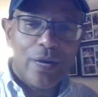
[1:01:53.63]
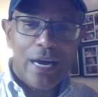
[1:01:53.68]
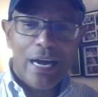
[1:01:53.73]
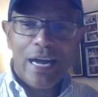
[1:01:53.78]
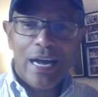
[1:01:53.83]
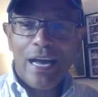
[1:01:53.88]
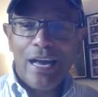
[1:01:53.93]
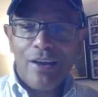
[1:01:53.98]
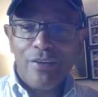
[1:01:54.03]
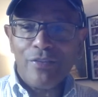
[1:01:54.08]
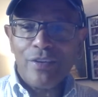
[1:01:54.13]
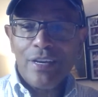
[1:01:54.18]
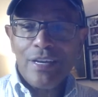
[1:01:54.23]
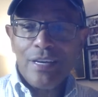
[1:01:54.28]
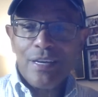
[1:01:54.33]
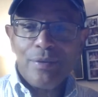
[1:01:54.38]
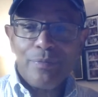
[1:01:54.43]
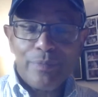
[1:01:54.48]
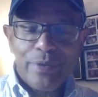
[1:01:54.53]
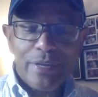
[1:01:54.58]
Hive.
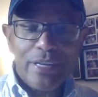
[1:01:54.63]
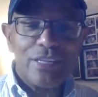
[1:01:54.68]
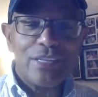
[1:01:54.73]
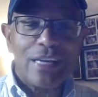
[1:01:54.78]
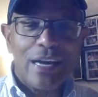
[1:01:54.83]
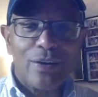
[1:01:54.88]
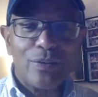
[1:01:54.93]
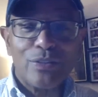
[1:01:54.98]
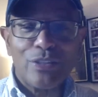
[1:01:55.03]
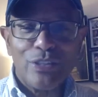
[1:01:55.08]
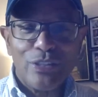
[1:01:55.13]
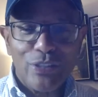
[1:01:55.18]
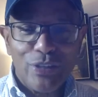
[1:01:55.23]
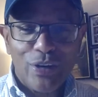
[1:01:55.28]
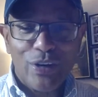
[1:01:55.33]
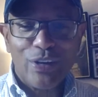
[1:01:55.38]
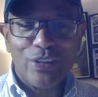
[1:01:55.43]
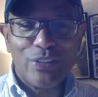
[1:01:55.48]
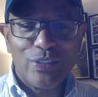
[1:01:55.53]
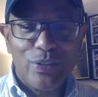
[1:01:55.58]
Peace out to
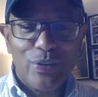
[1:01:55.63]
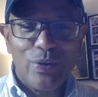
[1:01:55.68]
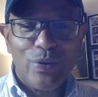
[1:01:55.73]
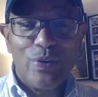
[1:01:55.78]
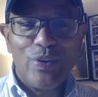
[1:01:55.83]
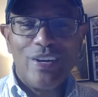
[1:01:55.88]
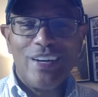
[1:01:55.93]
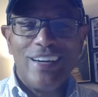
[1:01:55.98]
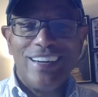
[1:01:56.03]
y'all too.